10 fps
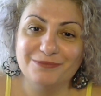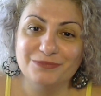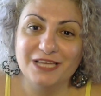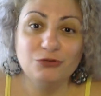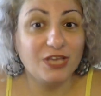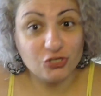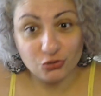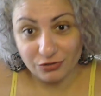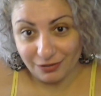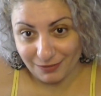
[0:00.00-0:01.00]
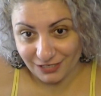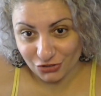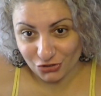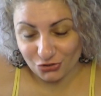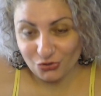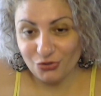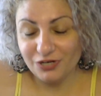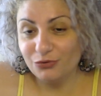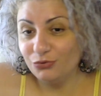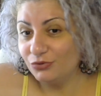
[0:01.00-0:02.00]
educational match or a
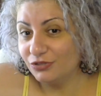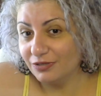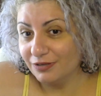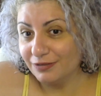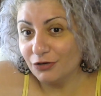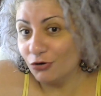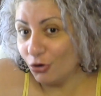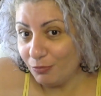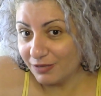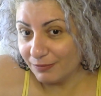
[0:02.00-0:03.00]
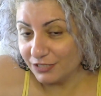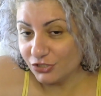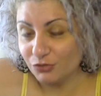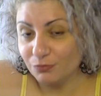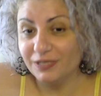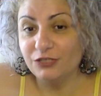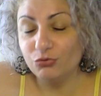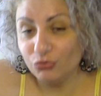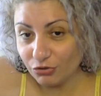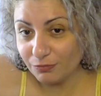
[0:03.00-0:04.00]
good economic match, but you
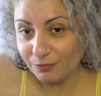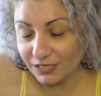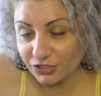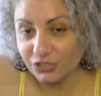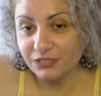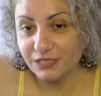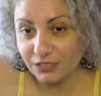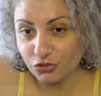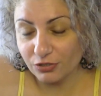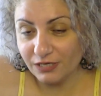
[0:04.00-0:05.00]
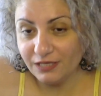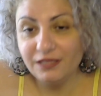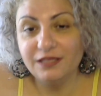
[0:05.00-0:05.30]
do not match sexually,